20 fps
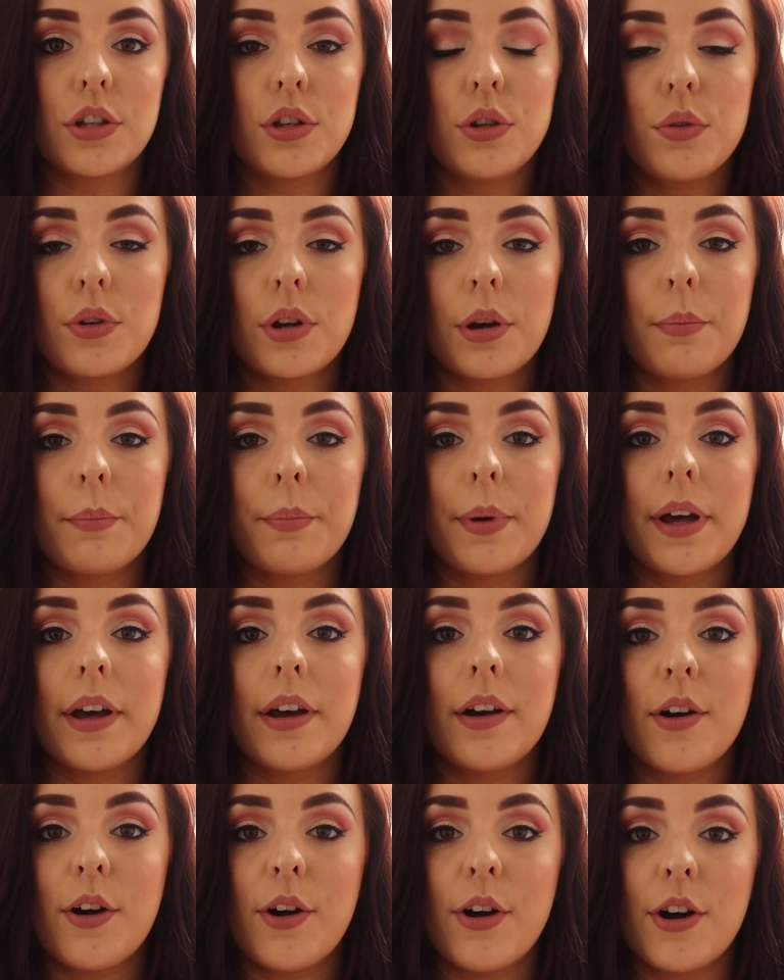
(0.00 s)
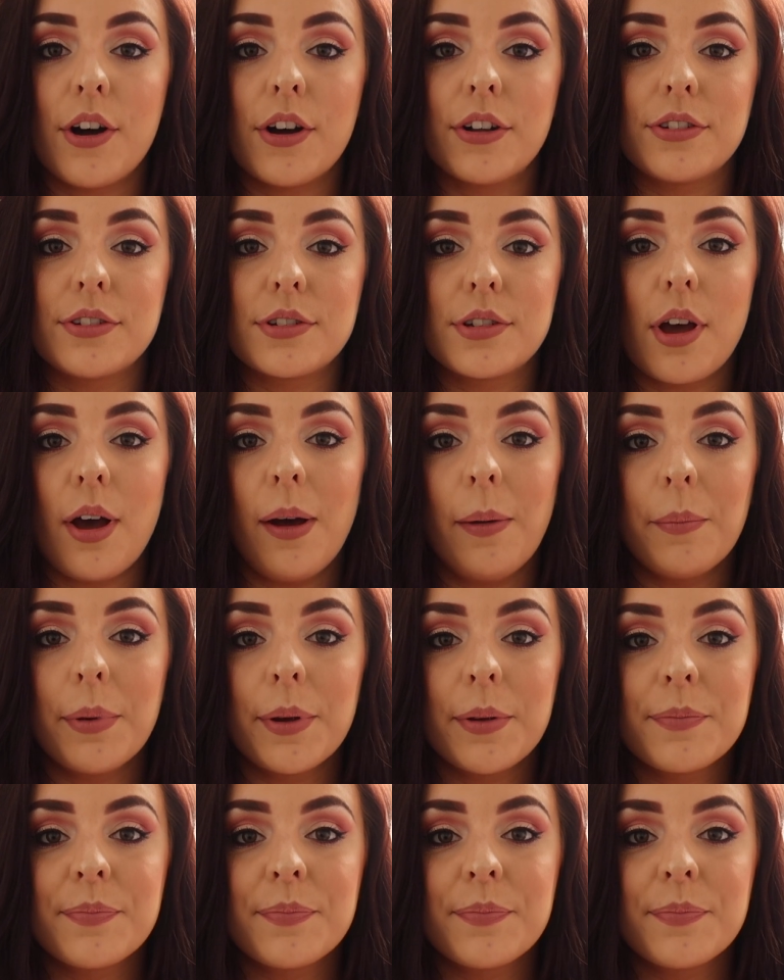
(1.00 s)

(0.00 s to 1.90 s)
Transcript: cucumber on top.